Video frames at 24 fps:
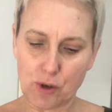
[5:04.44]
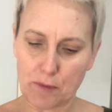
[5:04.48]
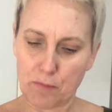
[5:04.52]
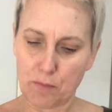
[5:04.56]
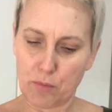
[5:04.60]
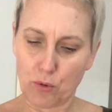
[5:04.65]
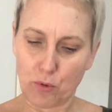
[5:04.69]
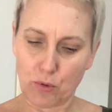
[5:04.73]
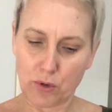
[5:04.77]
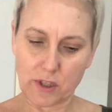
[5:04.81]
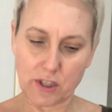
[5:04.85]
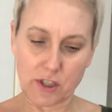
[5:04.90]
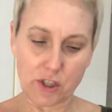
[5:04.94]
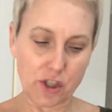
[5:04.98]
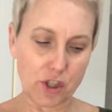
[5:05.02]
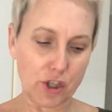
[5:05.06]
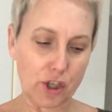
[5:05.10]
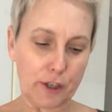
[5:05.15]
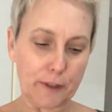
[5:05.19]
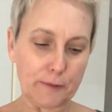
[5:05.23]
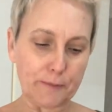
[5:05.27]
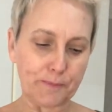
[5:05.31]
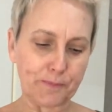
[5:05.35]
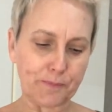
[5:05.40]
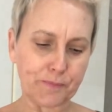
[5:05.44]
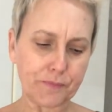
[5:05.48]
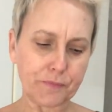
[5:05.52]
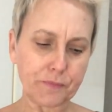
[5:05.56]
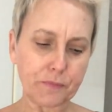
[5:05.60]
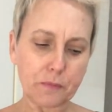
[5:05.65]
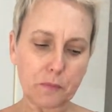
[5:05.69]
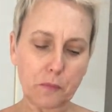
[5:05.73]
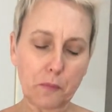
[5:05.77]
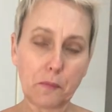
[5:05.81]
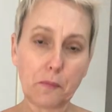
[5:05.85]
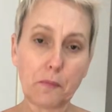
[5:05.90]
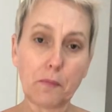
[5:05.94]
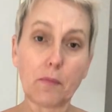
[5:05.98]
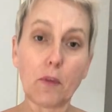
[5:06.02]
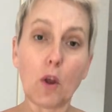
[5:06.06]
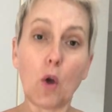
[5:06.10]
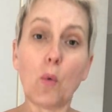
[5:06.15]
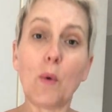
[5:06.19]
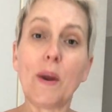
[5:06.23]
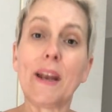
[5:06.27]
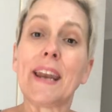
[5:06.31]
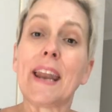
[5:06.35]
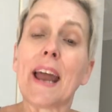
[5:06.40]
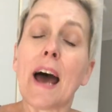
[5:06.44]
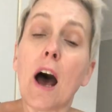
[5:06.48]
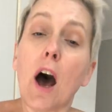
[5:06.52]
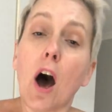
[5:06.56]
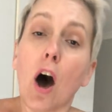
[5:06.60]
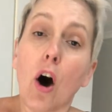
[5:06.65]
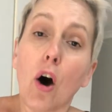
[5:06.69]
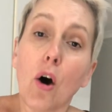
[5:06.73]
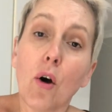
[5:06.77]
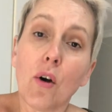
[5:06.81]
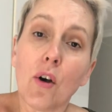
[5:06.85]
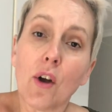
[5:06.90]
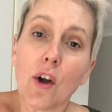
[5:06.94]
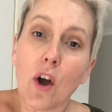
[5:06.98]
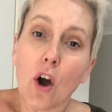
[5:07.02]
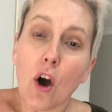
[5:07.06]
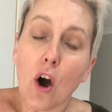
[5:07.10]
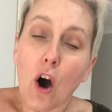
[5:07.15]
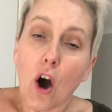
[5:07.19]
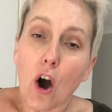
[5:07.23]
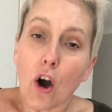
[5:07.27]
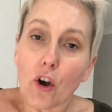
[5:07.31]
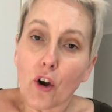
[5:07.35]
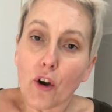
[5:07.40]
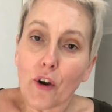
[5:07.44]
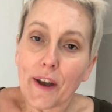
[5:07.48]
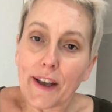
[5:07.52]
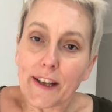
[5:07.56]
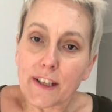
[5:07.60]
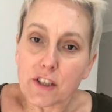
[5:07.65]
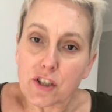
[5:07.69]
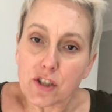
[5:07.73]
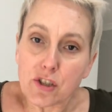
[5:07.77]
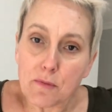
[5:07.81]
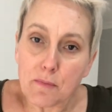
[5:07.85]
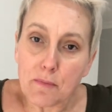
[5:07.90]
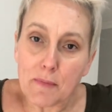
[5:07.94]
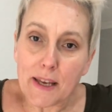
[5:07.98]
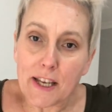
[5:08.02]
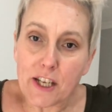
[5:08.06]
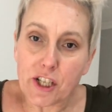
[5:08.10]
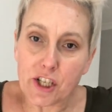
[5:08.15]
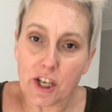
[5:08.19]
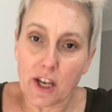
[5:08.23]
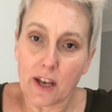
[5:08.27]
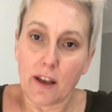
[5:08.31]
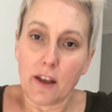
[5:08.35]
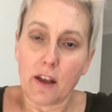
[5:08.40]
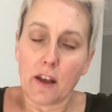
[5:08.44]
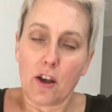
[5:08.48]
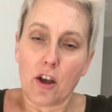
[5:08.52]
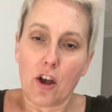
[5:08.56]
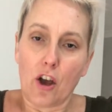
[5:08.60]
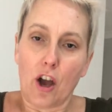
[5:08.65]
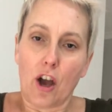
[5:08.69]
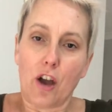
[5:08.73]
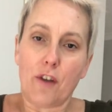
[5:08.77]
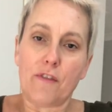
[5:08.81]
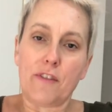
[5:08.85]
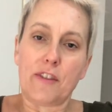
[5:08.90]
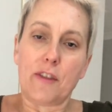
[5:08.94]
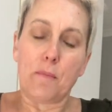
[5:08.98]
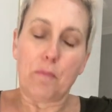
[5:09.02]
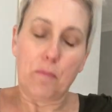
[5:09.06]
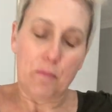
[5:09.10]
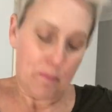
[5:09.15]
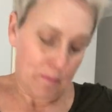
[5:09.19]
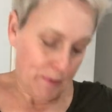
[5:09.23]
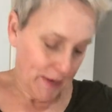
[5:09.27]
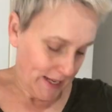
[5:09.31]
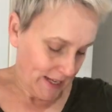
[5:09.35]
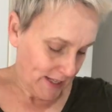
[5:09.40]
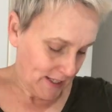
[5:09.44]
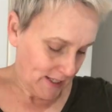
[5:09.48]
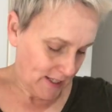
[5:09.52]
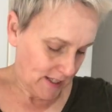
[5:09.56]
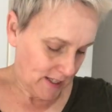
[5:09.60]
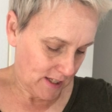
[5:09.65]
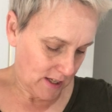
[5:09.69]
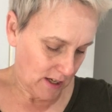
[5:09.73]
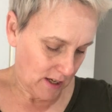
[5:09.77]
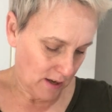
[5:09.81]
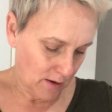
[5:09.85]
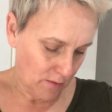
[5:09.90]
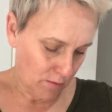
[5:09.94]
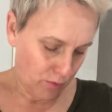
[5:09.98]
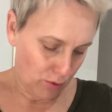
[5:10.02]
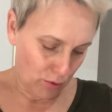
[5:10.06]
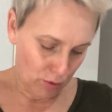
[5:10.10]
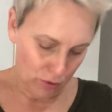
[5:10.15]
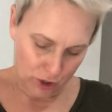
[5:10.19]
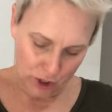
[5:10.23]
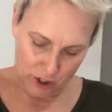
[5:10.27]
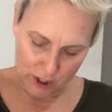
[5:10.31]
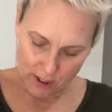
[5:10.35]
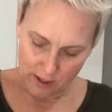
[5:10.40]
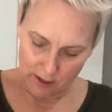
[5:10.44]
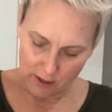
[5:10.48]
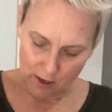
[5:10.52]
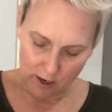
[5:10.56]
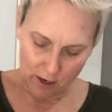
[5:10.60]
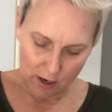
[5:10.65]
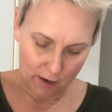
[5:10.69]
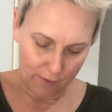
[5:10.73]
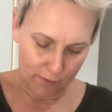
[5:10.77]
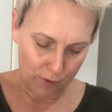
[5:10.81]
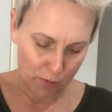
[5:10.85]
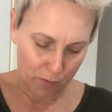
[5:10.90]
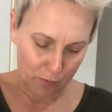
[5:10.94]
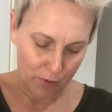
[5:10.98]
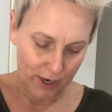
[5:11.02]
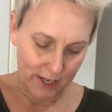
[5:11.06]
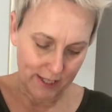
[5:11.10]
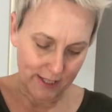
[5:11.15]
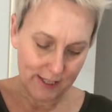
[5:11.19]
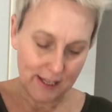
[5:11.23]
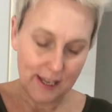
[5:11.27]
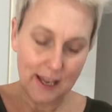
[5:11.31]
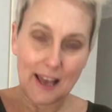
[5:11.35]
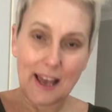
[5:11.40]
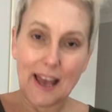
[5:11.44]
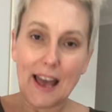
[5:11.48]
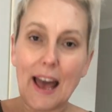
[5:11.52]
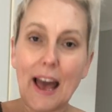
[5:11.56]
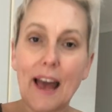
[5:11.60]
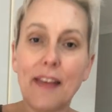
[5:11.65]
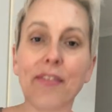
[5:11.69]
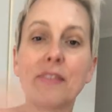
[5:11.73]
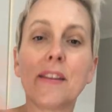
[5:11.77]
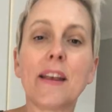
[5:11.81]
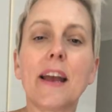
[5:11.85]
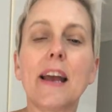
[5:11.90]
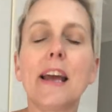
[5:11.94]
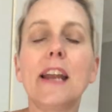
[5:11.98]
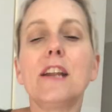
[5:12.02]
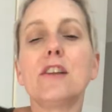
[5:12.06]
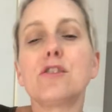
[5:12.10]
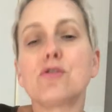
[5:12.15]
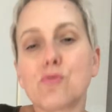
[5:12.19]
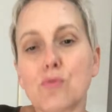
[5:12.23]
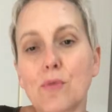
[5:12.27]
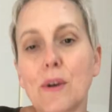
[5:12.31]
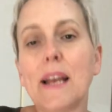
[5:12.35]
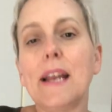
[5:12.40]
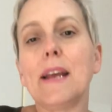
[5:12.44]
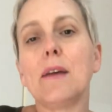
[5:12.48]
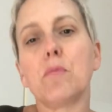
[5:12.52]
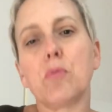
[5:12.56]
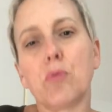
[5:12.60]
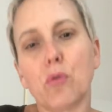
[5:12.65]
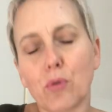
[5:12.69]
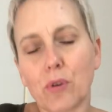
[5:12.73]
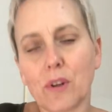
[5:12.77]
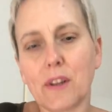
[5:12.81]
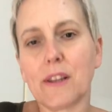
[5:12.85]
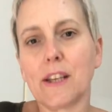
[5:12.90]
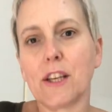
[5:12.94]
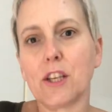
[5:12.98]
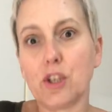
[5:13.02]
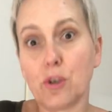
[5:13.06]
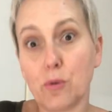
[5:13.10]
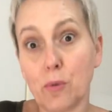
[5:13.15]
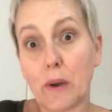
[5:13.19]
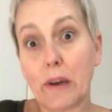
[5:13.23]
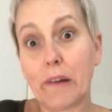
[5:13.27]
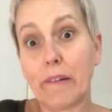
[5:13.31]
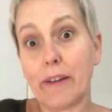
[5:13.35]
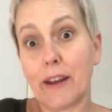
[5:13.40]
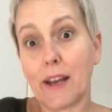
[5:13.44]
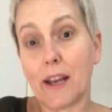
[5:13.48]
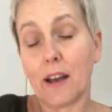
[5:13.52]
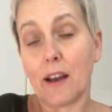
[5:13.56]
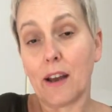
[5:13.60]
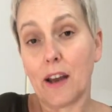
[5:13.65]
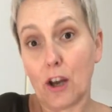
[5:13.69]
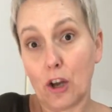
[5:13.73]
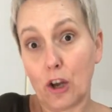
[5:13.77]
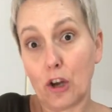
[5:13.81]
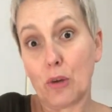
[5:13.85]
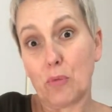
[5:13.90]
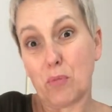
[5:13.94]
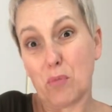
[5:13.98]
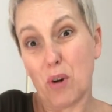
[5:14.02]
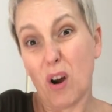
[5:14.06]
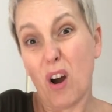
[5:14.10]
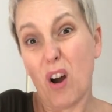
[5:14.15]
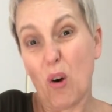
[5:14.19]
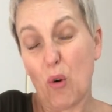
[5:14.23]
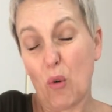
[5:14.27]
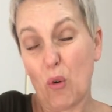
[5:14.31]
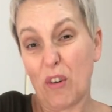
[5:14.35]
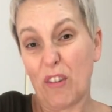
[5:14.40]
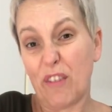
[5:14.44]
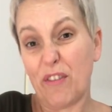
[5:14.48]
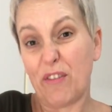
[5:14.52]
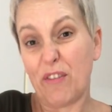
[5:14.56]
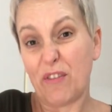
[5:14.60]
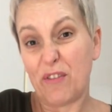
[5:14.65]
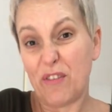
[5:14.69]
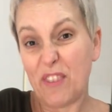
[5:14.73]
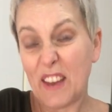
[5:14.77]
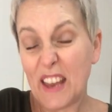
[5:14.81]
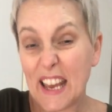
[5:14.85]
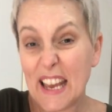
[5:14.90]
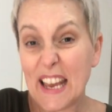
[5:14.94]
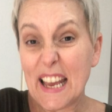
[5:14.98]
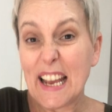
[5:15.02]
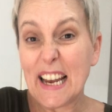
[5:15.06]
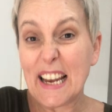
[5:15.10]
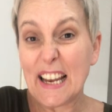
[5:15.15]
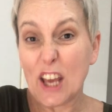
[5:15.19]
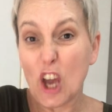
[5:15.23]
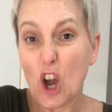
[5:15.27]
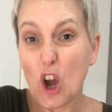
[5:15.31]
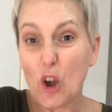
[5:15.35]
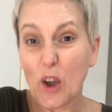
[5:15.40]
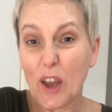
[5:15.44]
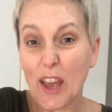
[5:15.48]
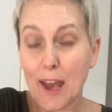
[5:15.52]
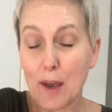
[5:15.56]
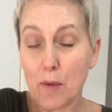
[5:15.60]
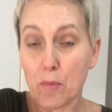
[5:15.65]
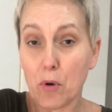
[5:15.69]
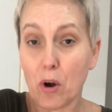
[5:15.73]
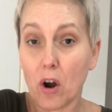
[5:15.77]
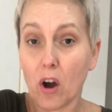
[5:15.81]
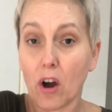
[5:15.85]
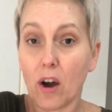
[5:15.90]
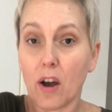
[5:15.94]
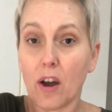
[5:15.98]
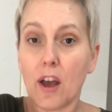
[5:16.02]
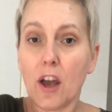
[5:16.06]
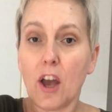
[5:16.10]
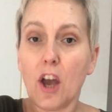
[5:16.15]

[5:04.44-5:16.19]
important. So we now are going to measure over the biggest portion of your breast, and it's really important that you're wearing a good bra or a fairly okay bra.